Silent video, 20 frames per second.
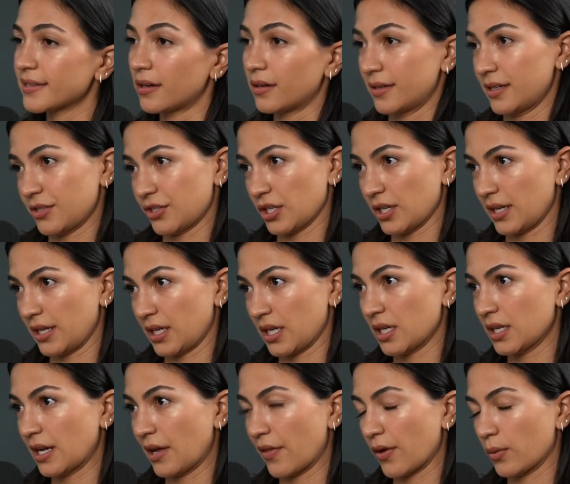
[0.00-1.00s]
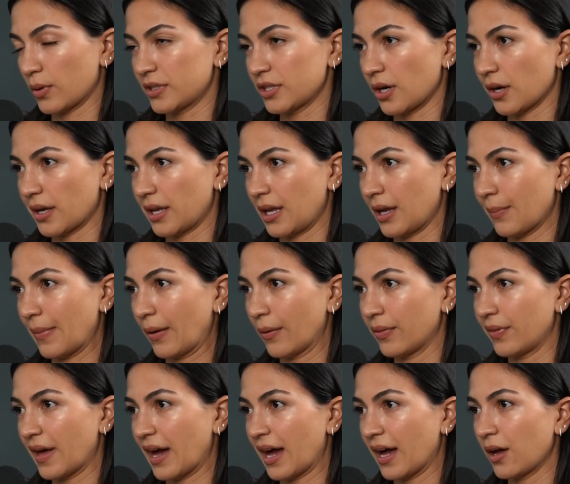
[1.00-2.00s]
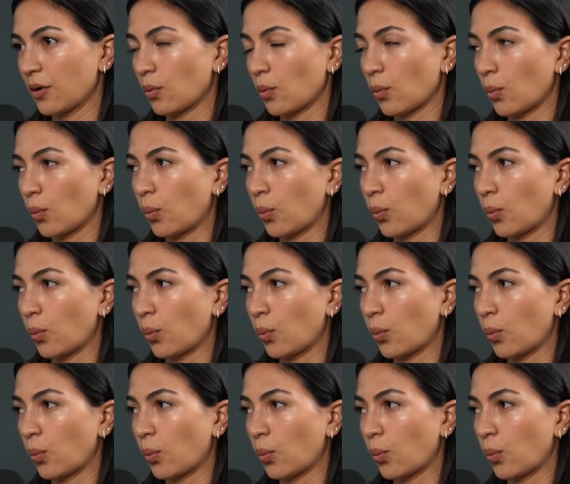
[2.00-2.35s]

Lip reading: as auditioning, now that we're talking about that,